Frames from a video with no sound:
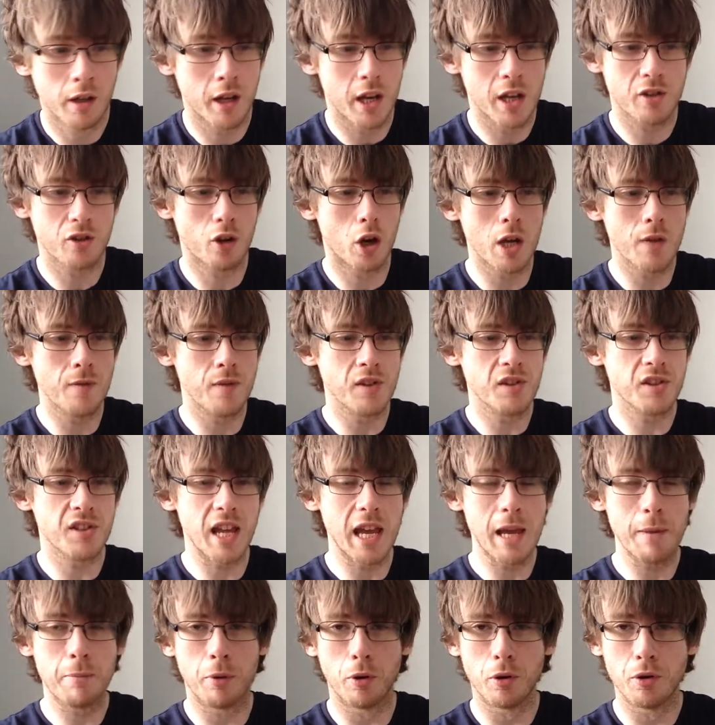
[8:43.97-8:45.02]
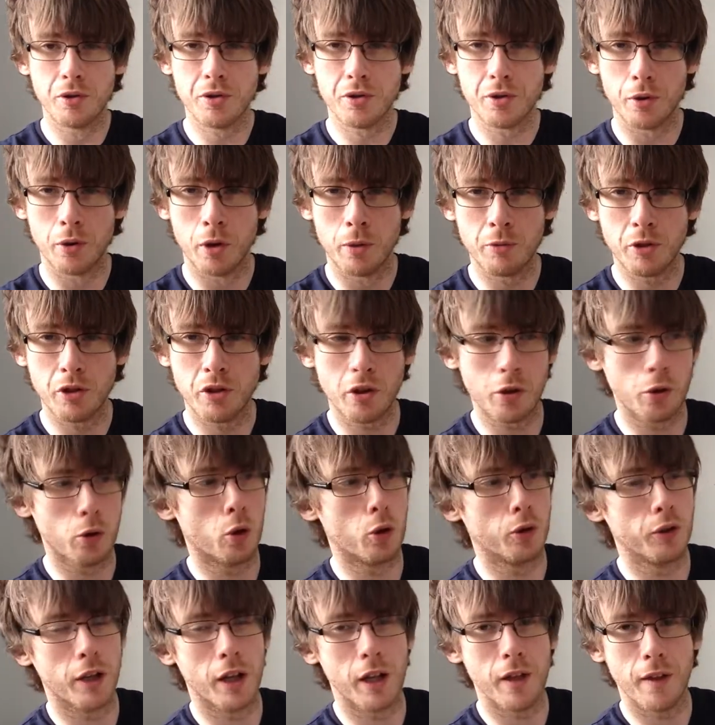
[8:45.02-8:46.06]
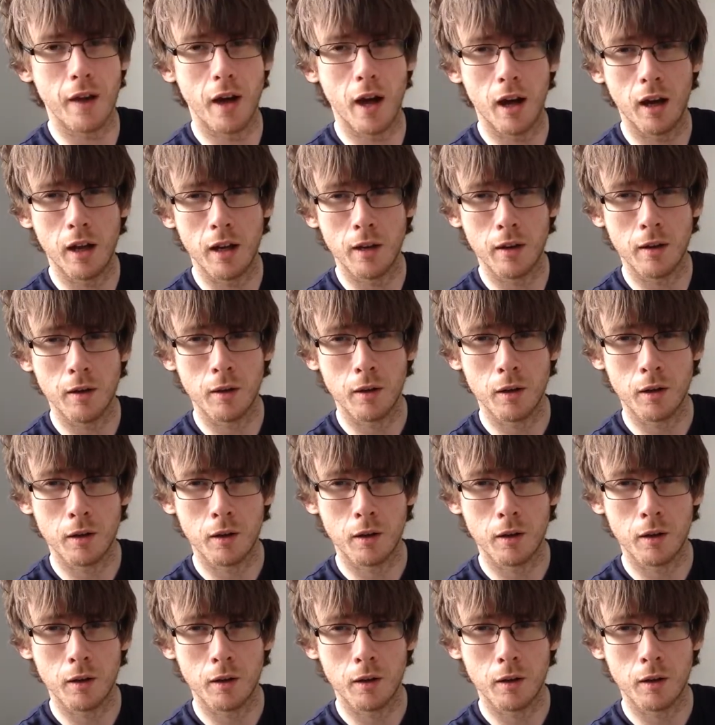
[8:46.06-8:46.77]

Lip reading: It's not even stapled, so I'm just going to hold it like that and